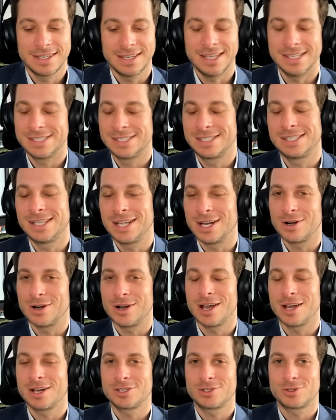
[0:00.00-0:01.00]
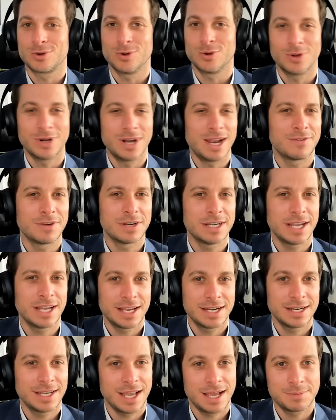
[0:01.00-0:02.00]
is there not a troll at every
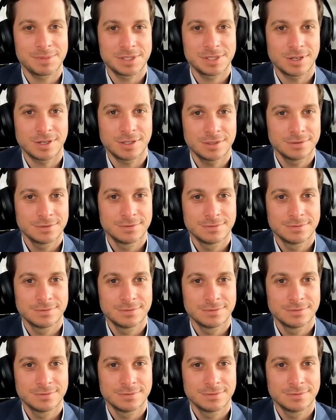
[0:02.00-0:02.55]
handicap stall?